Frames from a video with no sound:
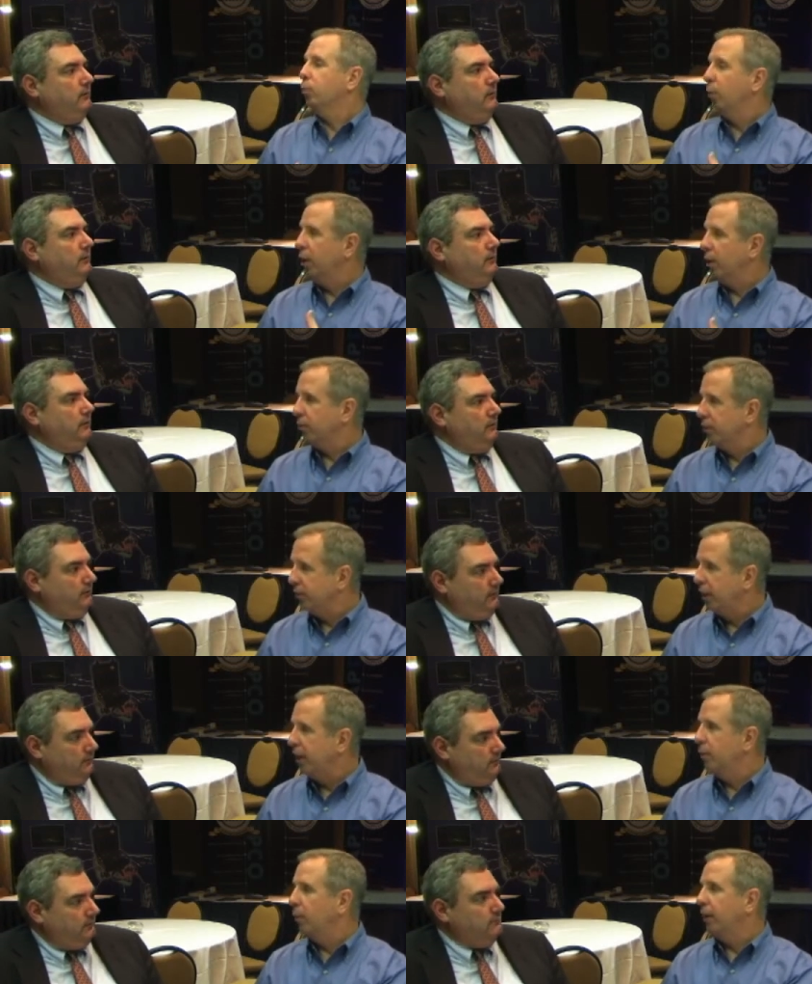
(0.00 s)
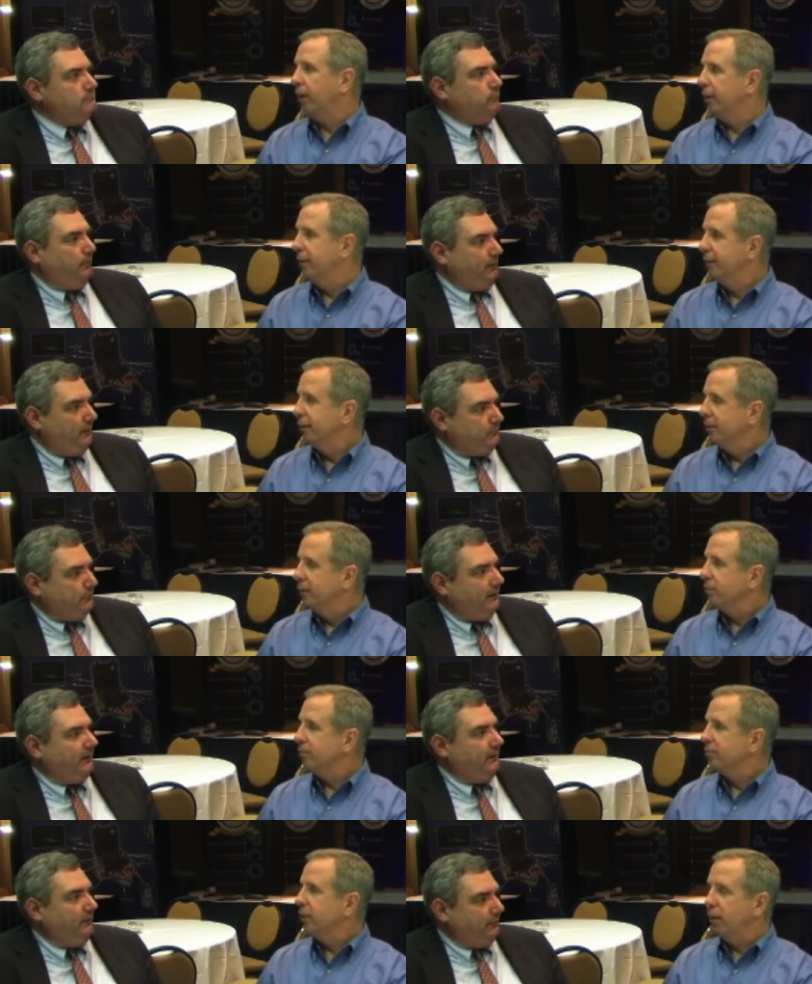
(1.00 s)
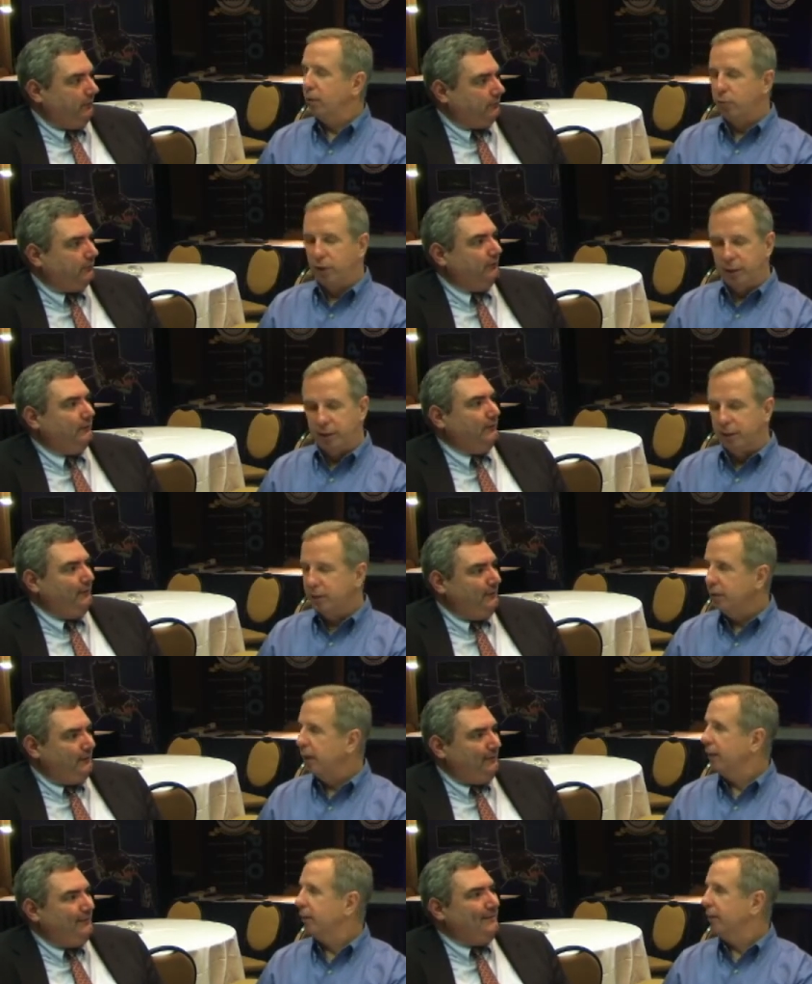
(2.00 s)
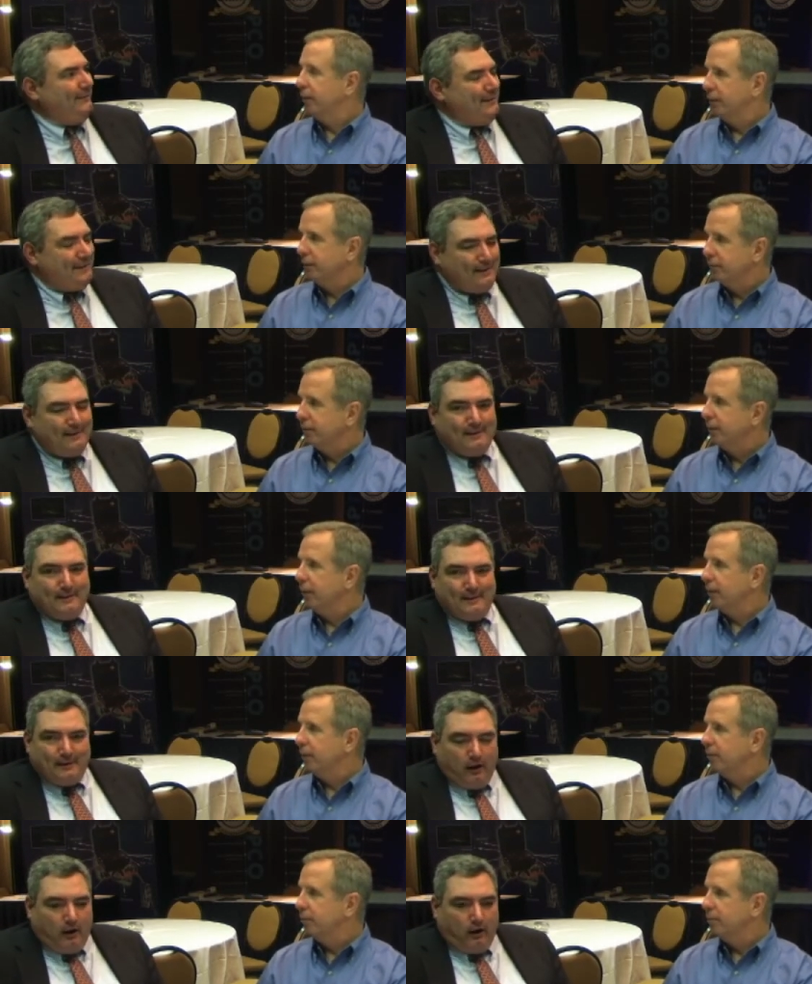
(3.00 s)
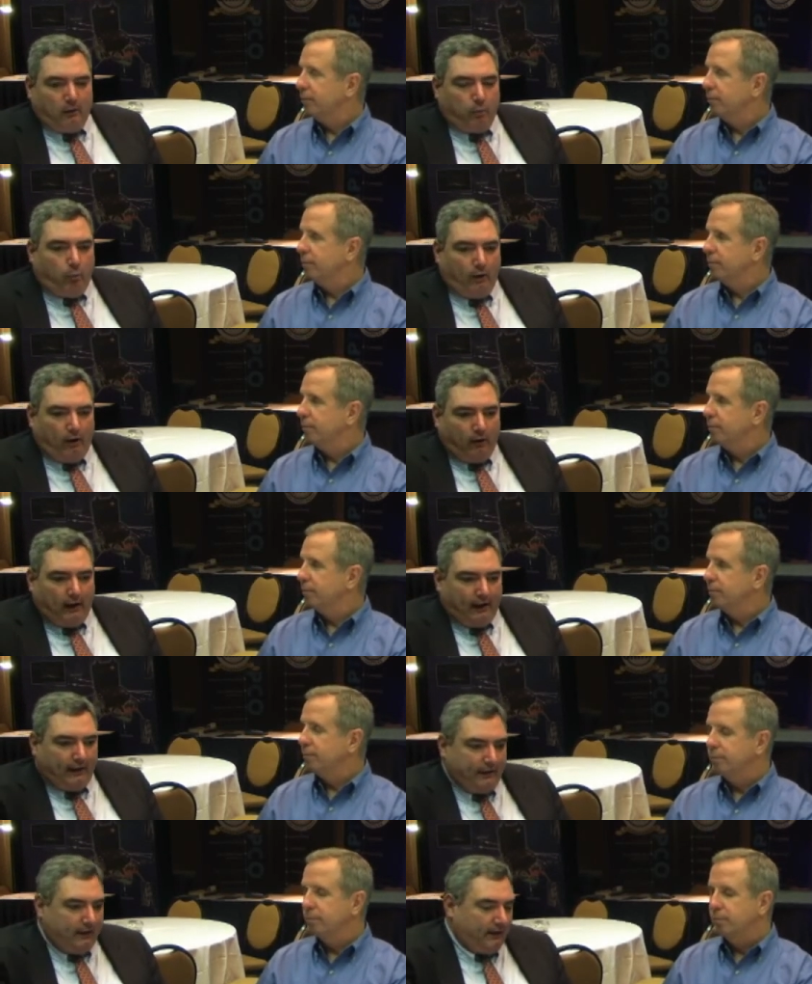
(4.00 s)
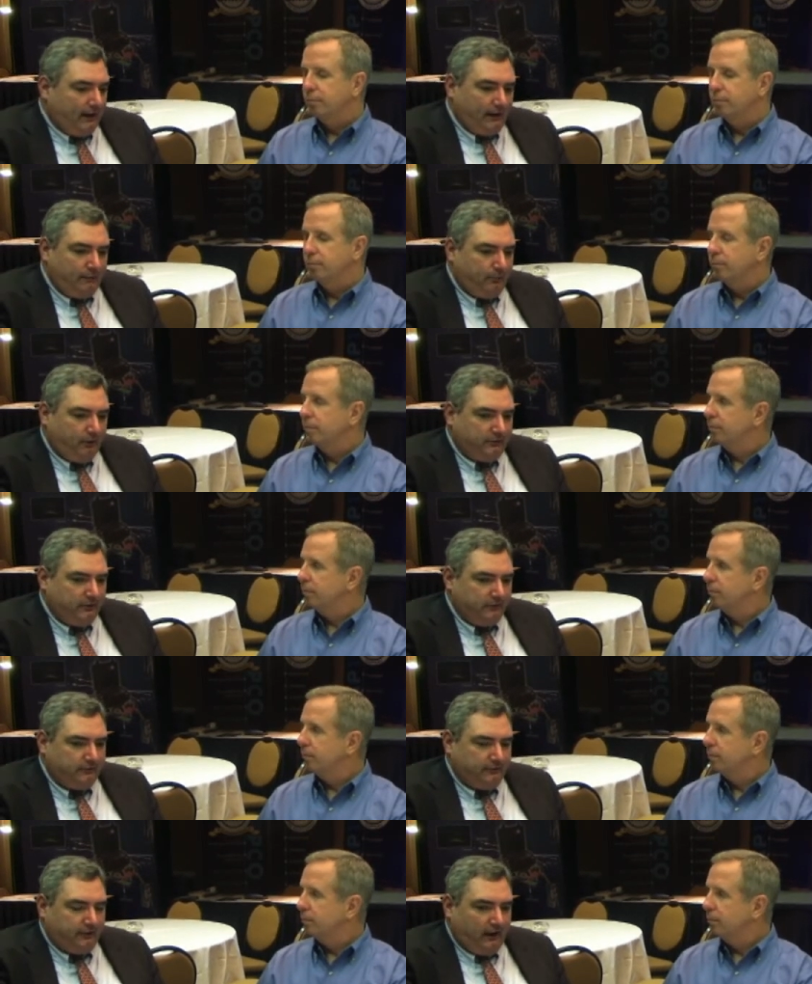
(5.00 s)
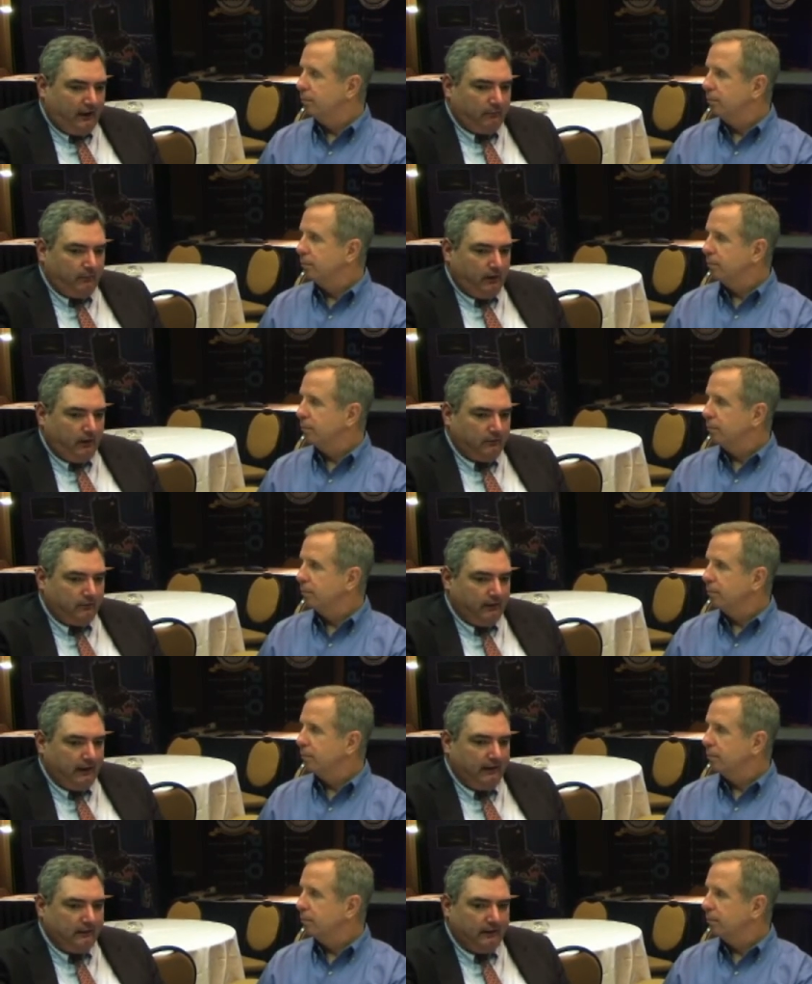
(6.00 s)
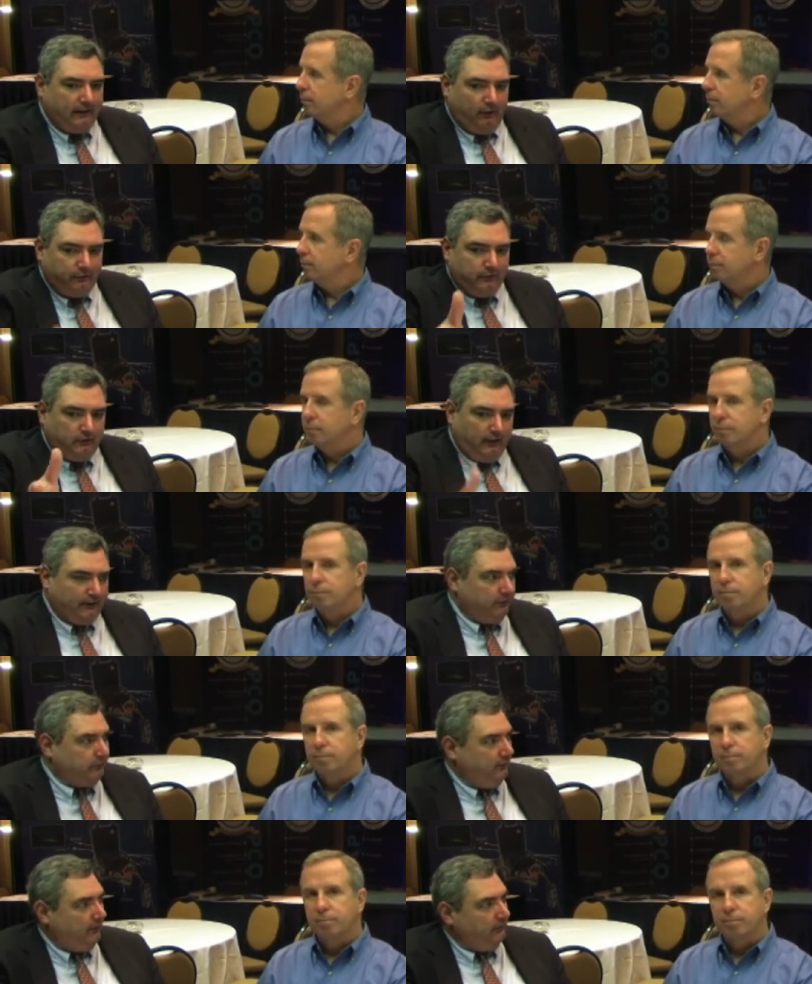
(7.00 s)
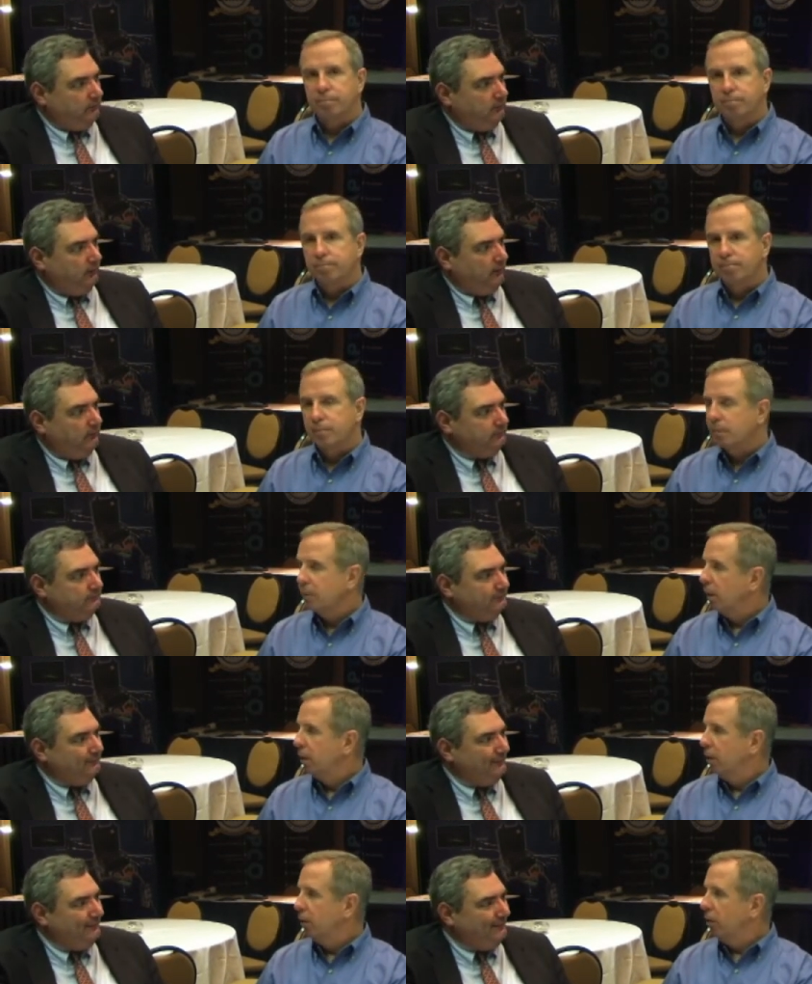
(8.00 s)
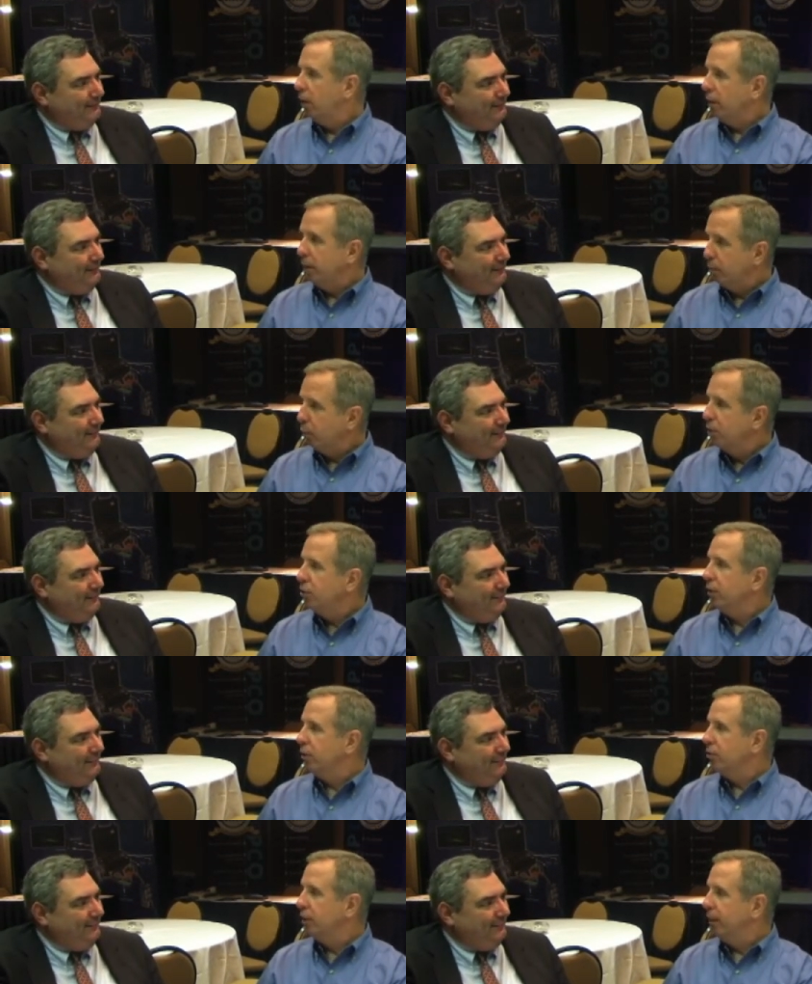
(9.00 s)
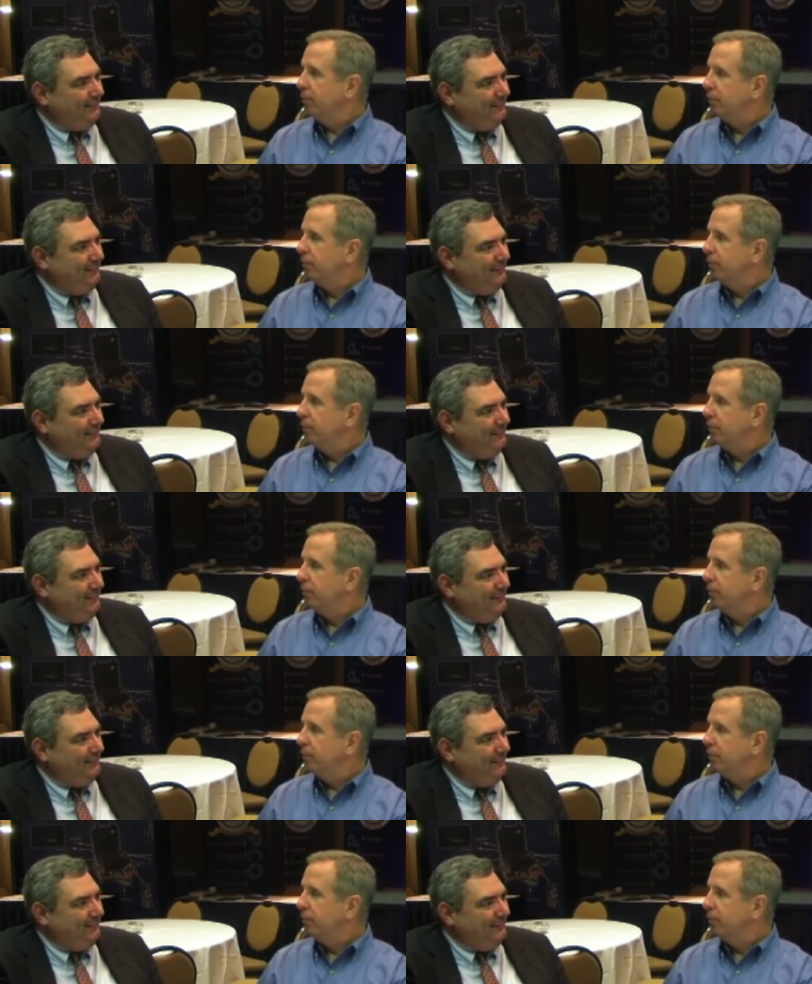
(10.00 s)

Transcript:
Speaker 1: problems inside the plant, perpetuating it. That's right, exactly, yeah, exactly. Uh, well, I, again, I appreciate your time. Uh, anything else you'd like to share? Uh,
Speaker 2: no, I, I appreciate your time,